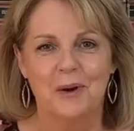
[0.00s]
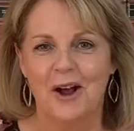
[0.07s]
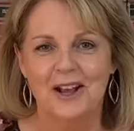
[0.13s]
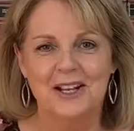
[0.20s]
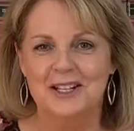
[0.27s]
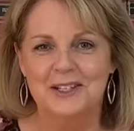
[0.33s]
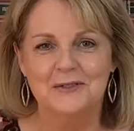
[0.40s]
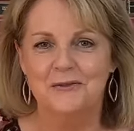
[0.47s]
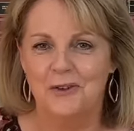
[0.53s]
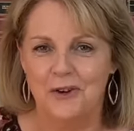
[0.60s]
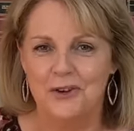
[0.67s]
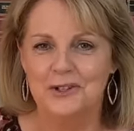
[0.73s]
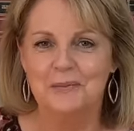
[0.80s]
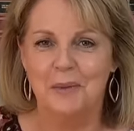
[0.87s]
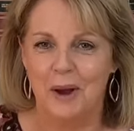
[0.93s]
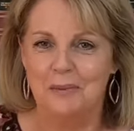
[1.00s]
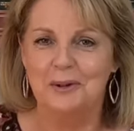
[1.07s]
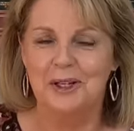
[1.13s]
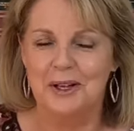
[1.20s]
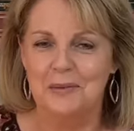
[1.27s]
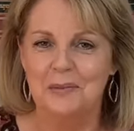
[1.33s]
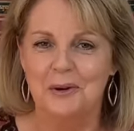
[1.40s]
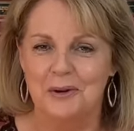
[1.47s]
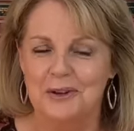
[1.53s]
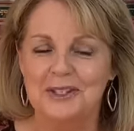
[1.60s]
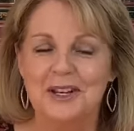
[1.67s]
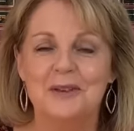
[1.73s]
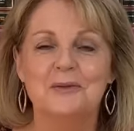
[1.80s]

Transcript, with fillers: by his first public appearance.